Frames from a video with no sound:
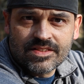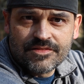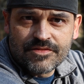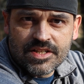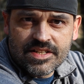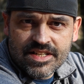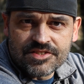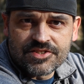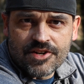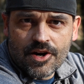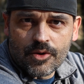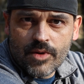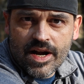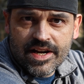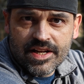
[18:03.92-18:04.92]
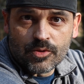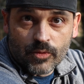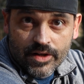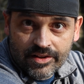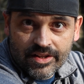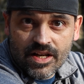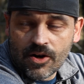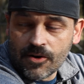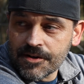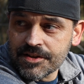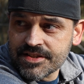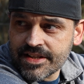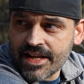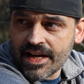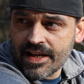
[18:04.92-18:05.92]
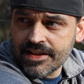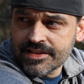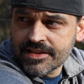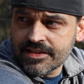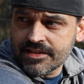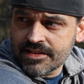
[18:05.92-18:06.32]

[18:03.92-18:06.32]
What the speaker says: if it did start raining really hard tonight.